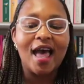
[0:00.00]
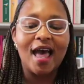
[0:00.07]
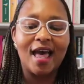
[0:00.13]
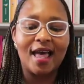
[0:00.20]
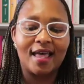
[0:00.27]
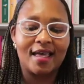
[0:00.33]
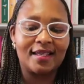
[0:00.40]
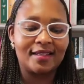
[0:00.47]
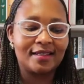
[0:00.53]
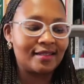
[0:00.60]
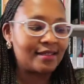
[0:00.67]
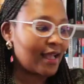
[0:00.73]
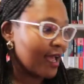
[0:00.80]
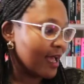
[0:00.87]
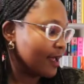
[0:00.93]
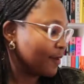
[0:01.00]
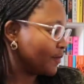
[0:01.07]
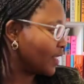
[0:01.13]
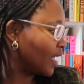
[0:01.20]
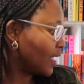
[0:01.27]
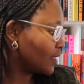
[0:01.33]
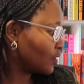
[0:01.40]
And
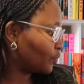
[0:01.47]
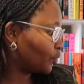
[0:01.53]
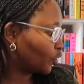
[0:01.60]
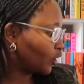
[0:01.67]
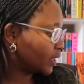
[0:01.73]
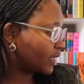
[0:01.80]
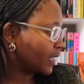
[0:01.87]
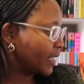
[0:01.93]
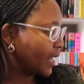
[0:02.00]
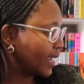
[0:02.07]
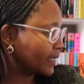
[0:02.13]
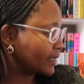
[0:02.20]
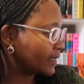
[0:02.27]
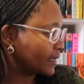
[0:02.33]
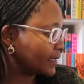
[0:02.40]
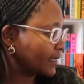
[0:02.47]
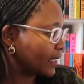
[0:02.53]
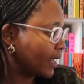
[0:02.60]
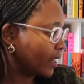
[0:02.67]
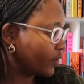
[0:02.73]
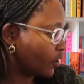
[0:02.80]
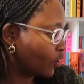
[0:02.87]
the other book that I did
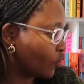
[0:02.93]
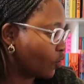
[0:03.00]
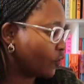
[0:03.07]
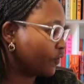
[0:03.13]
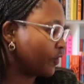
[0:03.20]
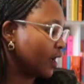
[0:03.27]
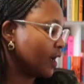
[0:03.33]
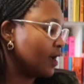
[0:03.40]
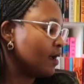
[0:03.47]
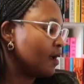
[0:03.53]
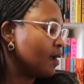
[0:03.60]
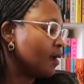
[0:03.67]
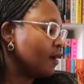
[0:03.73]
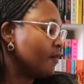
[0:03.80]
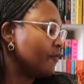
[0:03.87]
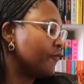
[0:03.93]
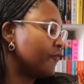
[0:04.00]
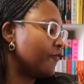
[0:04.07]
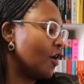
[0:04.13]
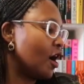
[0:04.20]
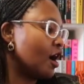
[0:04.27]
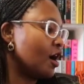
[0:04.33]
carry over
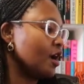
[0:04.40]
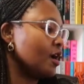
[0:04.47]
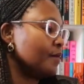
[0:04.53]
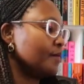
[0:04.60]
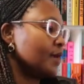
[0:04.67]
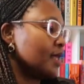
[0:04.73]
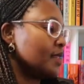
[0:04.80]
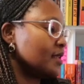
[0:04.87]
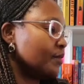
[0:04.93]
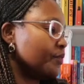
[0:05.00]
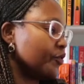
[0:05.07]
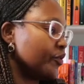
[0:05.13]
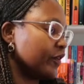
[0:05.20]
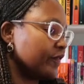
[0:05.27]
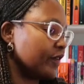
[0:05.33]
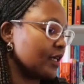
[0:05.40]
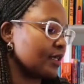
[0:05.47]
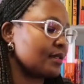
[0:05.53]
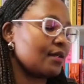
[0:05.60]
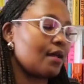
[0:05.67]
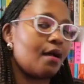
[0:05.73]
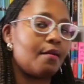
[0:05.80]
from the
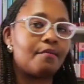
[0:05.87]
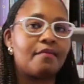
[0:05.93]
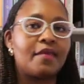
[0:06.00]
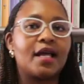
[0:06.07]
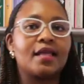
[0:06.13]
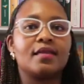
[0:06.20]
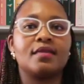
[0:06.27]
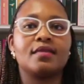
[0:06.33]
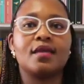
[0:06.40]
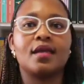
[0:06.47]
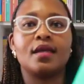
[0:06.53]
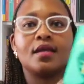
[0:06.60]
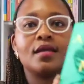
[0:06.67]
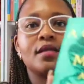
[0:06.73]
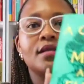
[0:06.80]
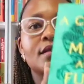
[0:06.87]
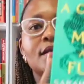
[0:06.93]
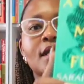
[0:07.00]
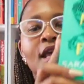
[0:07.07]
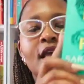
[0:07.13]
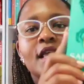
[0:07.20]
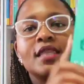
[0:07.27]
previous month
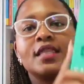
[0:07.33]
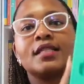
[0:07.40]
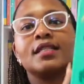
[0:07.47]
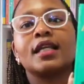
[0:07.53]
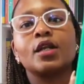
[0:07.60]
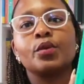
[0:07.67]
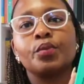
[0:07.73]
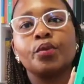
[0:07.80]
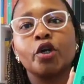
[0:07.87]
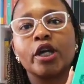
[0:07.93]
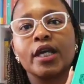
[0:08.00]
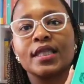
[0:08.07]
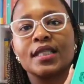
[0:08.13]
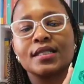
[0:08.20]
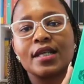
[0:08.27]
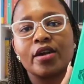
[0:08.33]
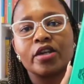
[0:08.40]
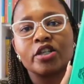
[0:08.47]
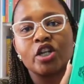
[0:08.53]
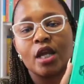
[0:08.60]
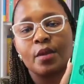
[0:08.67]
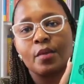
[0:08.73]
is the second book in the
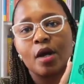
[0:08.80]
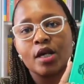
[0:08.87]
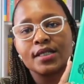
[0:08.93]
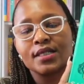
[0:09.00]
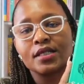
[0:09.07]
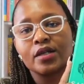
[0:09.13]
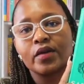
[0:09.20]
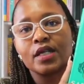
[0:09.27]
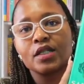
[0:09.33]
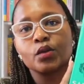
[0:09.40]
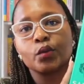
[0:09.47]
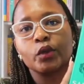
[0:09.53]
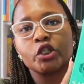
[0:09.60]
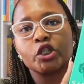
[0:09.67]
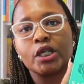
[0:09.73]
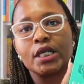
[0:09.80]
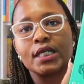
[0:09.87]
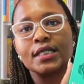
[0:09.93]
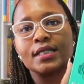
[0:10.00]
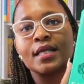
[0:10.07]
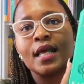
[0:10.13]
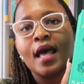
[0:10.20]
Sarah J Maas series, which
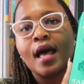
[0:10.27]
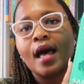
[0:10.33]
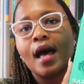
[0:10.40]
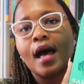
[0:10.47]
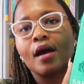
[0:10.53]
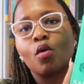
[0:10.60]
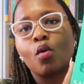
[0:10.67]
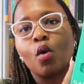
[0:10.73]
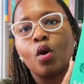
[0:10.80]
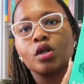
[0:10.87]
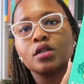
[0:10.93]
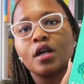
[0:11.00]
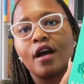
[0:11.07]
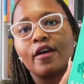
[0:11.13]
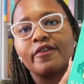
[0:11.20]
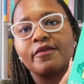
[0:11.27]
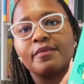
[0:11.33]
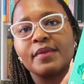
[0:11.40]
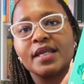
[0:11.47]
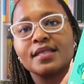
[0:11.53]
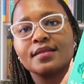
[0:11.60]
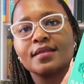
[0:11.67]
is A Court of
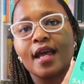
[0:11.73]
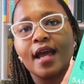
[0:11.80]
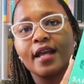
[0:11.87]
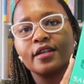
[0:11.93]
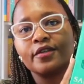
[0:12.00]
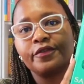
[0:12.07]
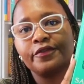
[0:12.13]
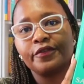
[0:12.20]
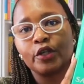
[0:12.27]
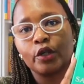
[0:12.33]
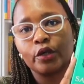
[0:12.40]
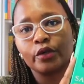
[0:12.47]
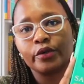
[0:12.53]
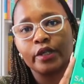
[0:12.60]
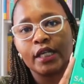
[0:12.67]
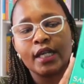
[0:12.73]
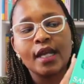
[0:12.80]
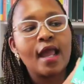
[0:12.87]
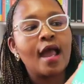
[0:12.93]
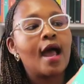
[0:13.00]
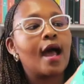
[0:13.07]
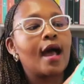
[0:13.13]
Mist and
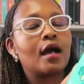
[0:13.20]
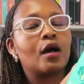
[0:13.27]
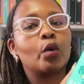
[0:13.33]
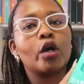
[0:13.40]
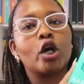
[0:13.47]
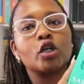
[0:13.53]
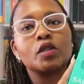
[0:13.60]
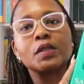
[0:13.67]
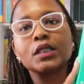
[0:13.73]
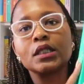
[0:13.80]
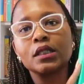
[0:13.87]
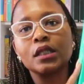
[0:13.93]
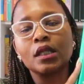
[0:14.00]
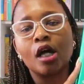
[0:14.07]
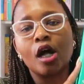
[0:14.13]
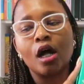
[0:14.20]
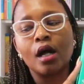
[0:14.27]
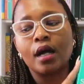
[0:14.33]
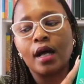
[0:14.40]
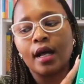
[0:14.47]
Fury. We are still